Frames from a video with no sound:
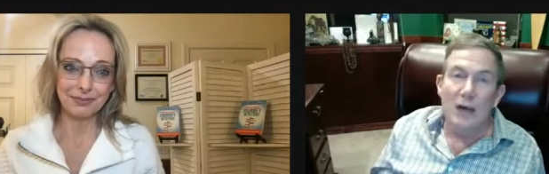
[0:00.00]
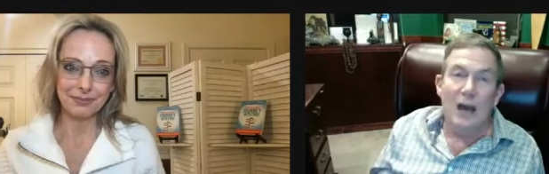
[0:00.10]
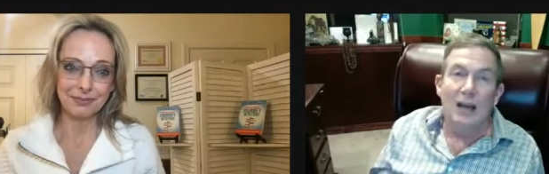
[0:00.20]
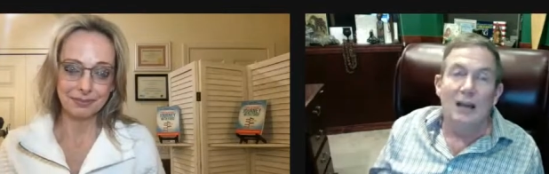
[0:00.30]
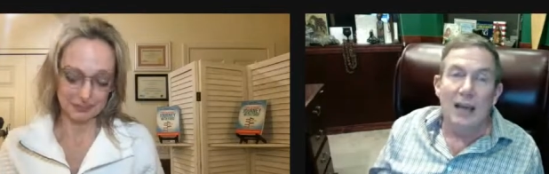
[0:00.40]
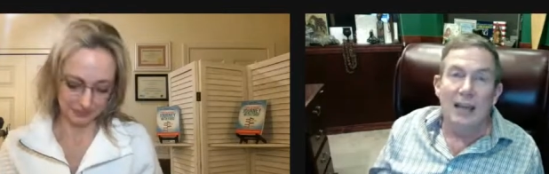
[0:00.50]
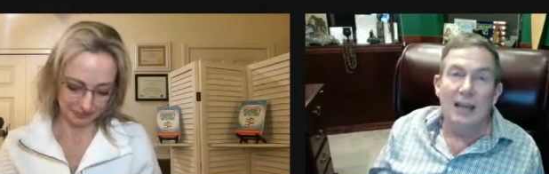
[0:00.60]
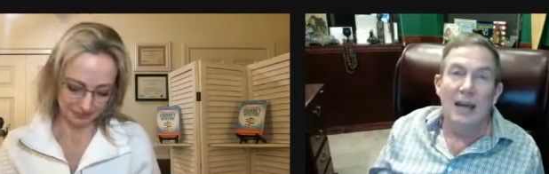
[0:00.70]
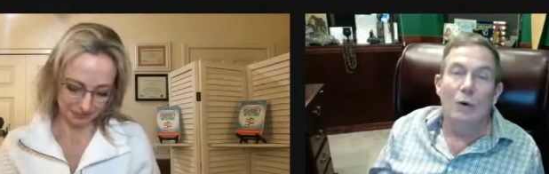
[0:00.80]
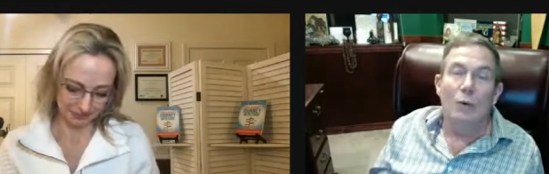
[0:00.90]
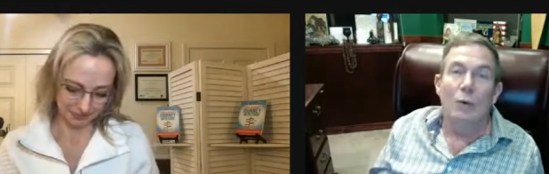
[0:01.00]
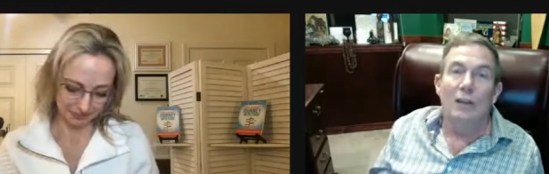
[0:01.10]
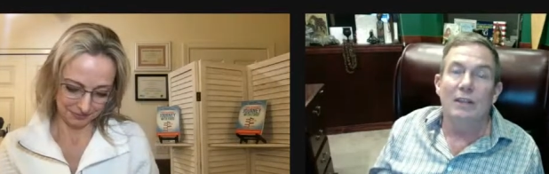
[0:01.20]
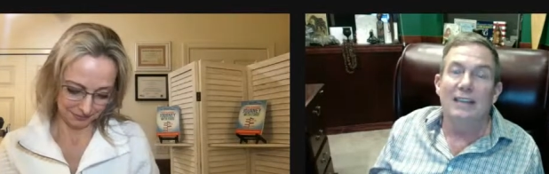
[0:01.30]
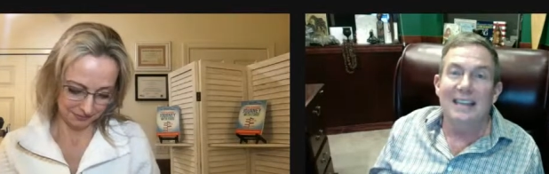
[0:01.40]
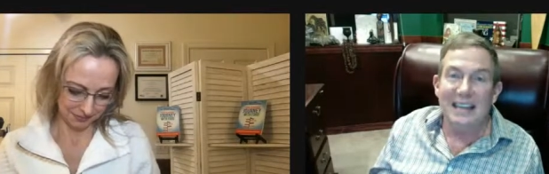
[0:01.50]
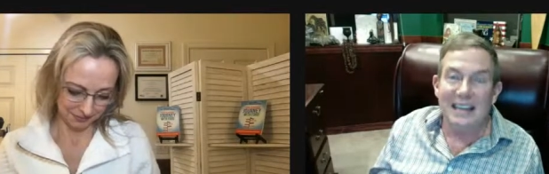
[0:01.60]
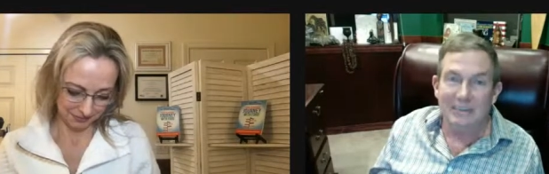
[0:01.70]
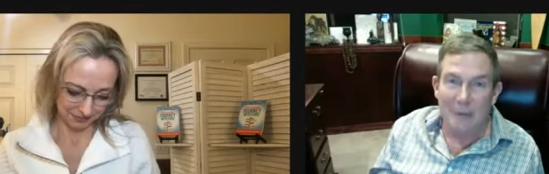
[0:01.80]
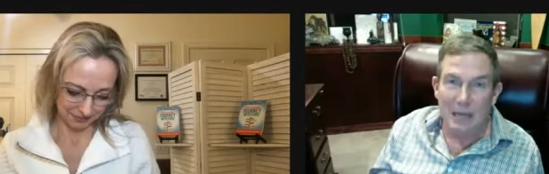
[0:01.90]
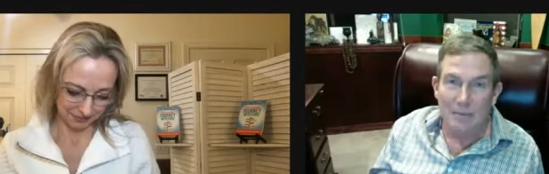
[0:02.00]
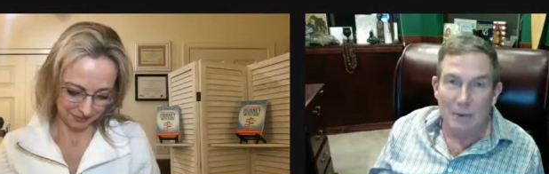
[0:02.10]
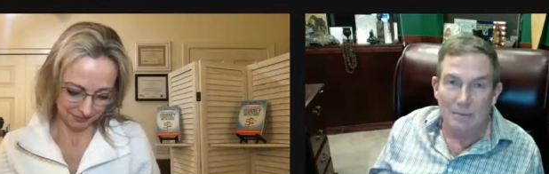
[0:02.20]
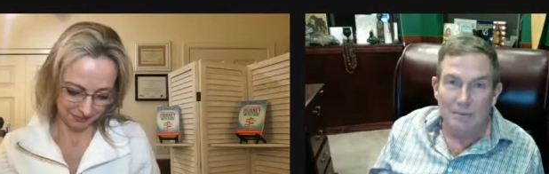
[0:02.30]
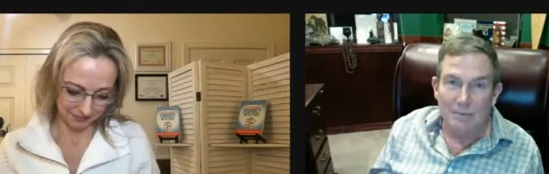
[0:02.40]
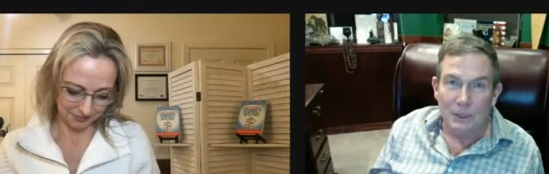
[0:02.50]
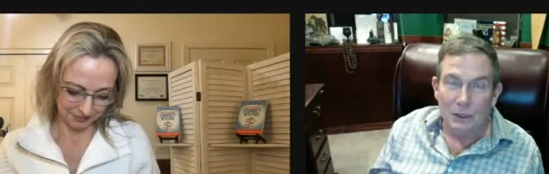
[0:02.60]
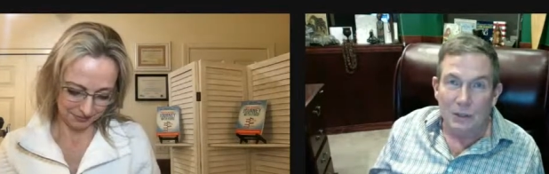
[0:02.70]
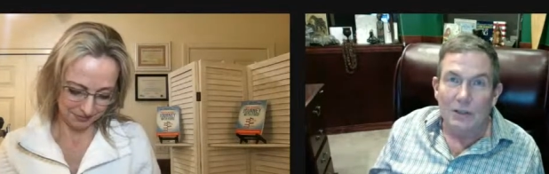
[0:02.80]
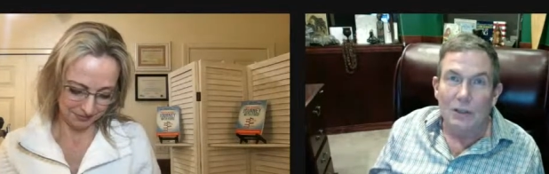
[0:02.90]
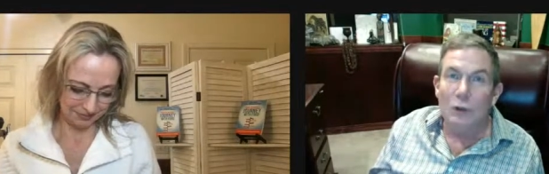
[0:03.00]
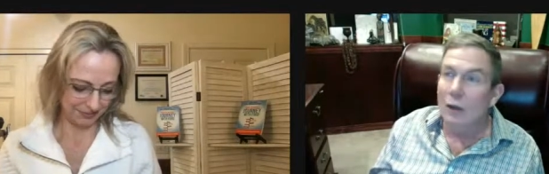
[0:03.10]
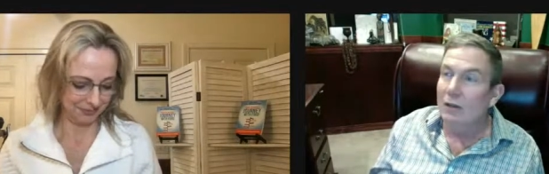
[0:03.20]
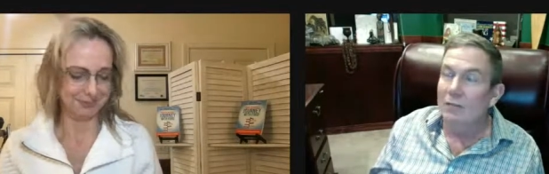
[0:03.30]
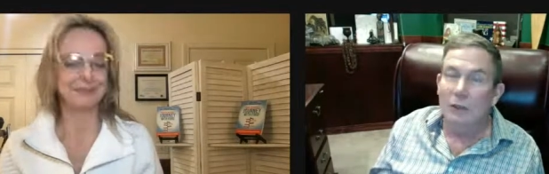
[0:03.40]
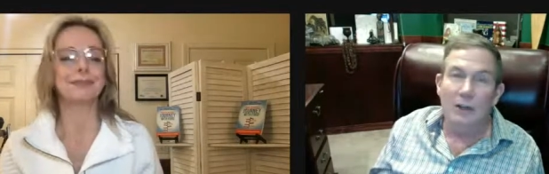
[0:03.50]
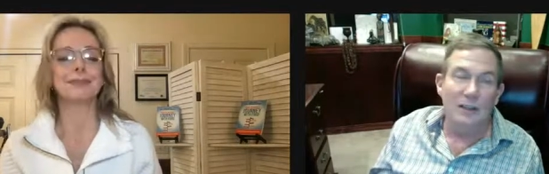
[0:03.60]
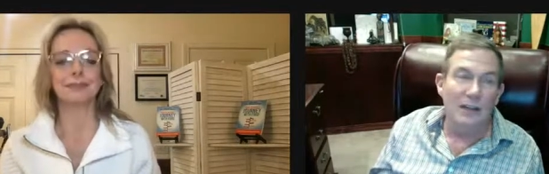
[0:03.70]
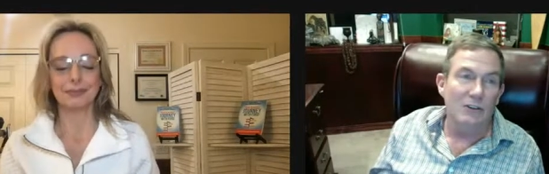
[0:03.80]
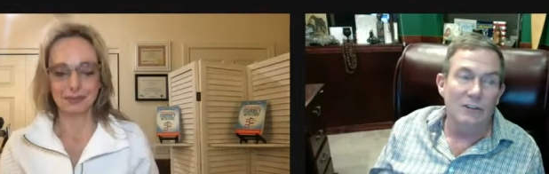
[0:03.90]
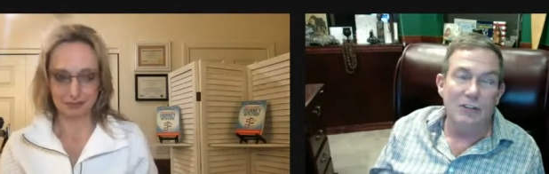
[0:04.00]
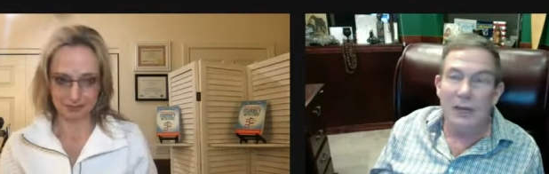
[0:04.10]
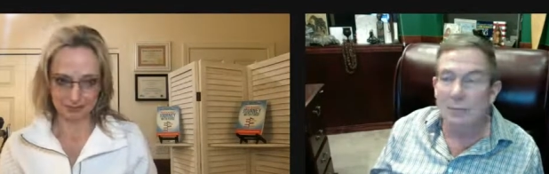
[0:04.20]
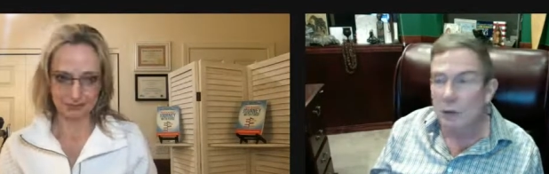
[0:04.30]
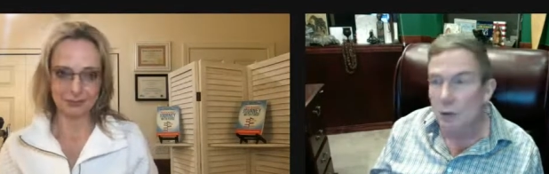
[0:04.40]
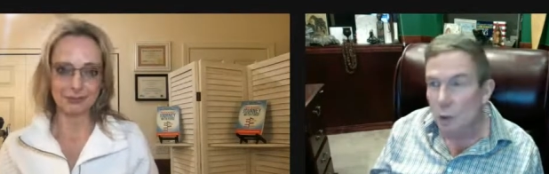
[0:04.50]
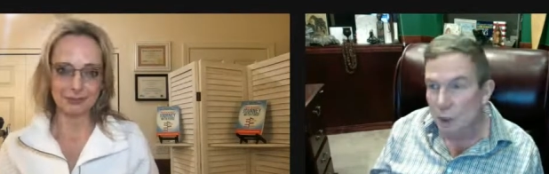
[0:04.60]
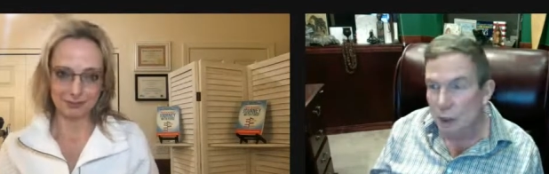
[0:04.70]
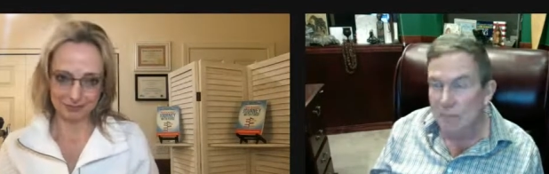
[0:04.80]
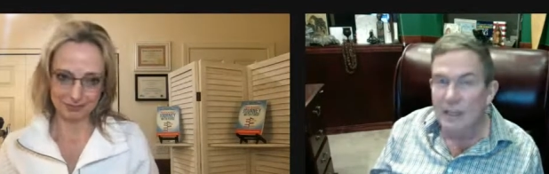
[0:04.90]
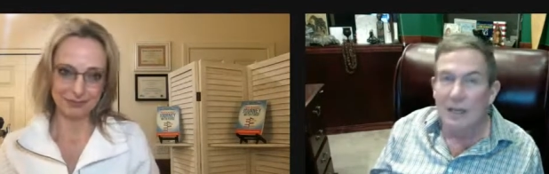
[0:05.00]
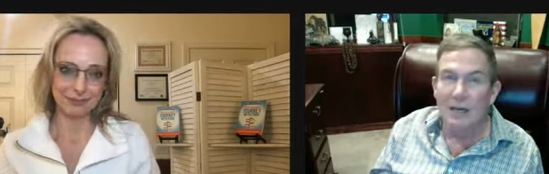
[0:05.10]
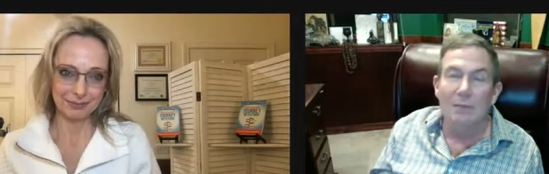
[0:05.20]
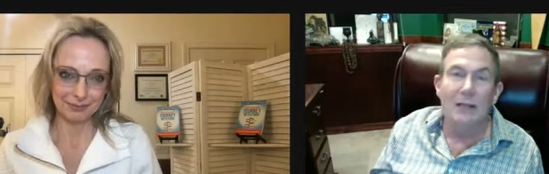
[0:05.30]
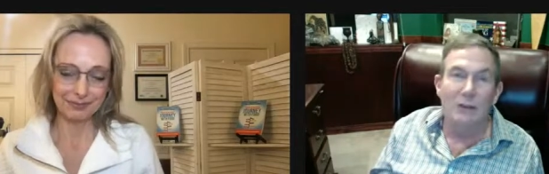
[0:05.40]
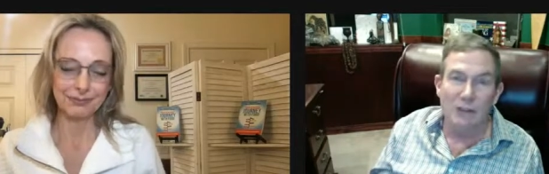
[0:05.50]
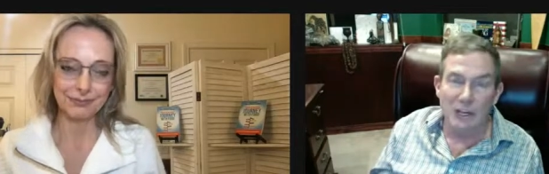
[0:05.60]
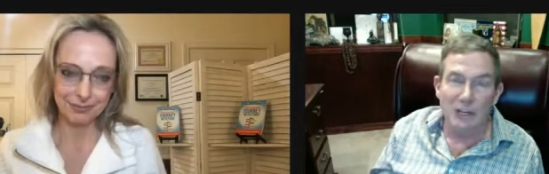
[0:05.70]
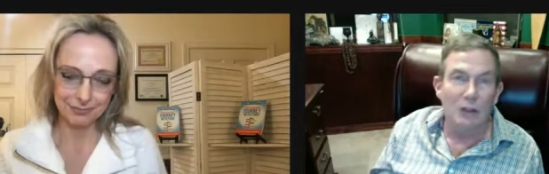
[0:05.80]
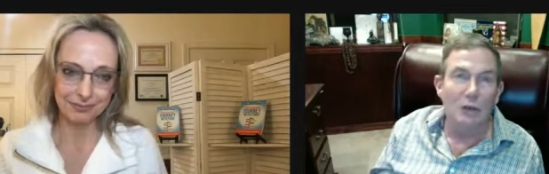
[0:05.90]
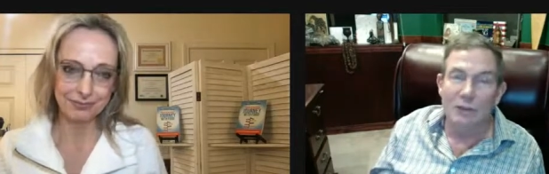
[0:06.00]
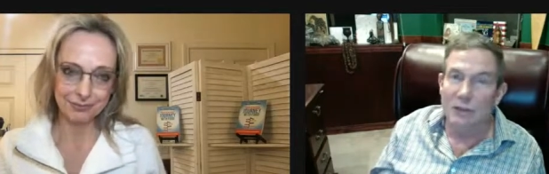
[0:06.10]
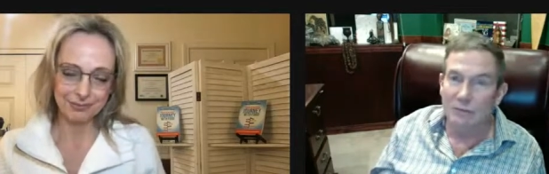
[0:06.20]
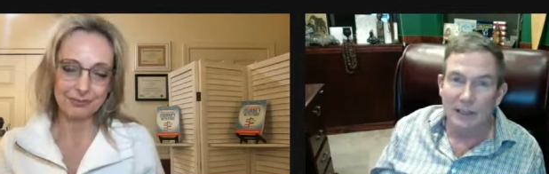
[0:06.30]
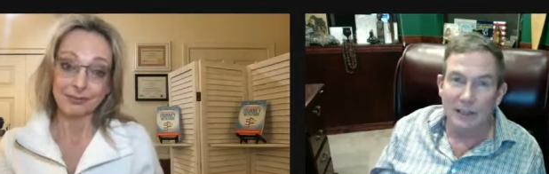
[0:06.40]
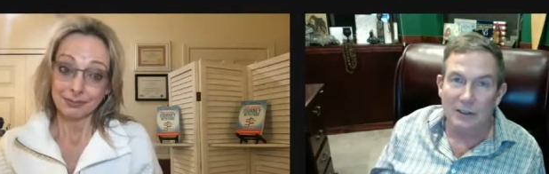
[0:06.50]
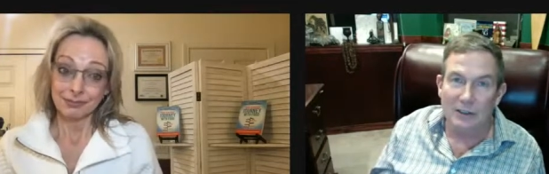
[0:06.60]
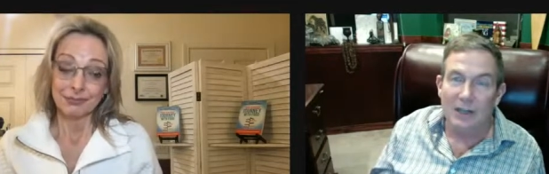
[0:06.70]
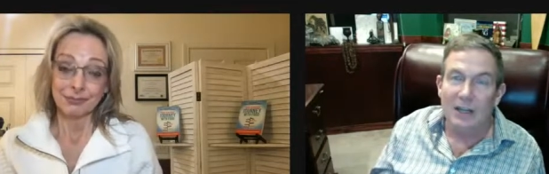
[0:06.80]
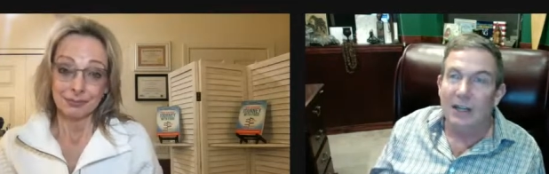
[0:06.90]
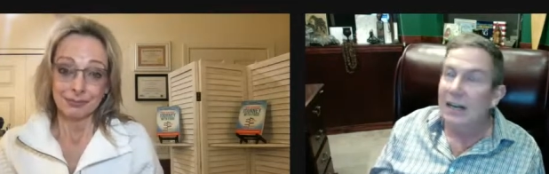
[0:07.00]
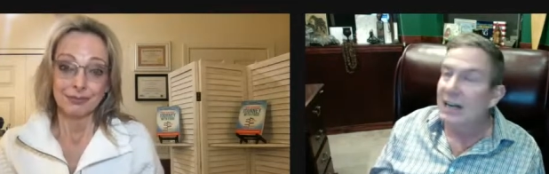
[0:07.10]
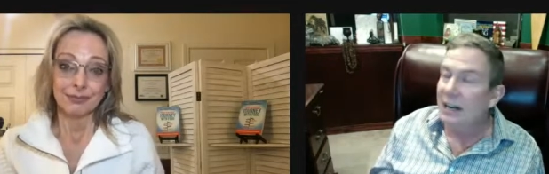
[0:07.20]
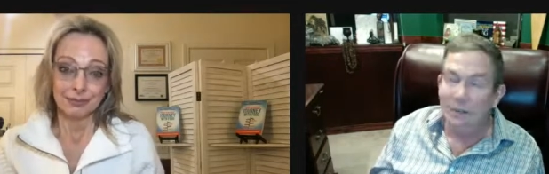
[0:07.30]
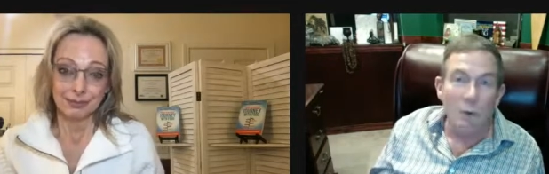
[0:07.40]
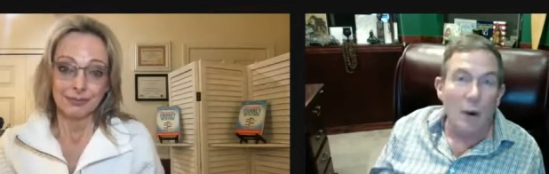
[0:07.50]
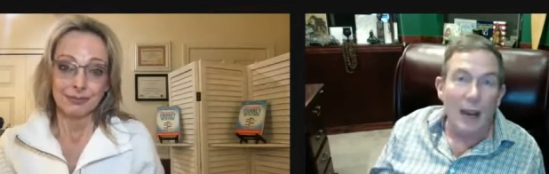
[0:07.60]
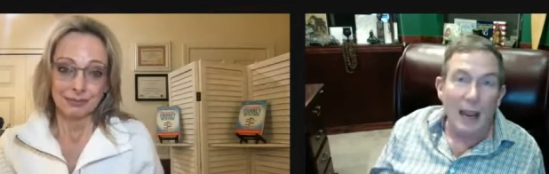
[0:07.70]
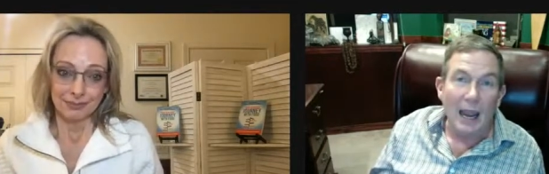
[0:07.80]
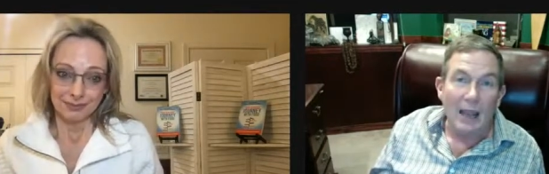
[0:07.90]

Speaker 1: not hang out with negative people. You all have heard a thousand times you will become like your six closest friends in every way